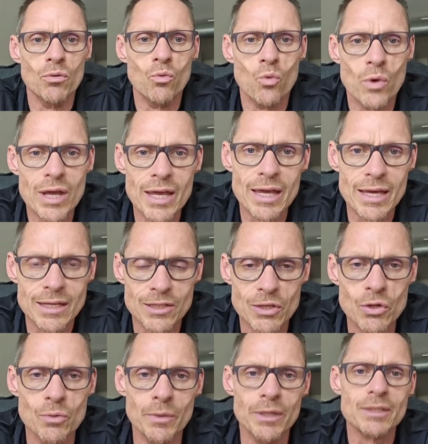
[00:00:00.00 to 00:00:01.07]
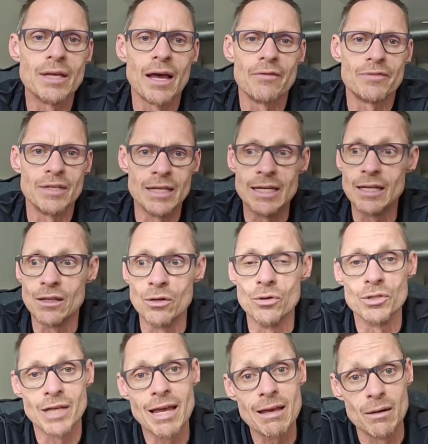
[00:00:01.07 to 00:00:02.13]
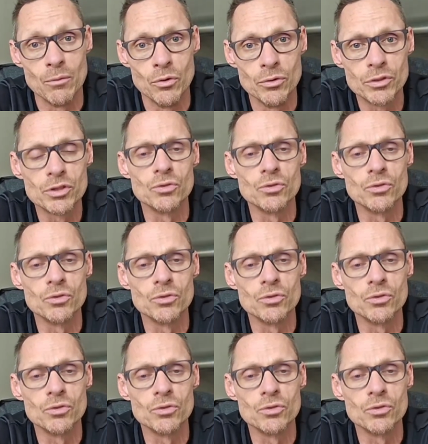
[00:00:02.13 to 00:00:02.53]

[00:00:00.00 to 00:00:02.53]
We as humans have to eat those animals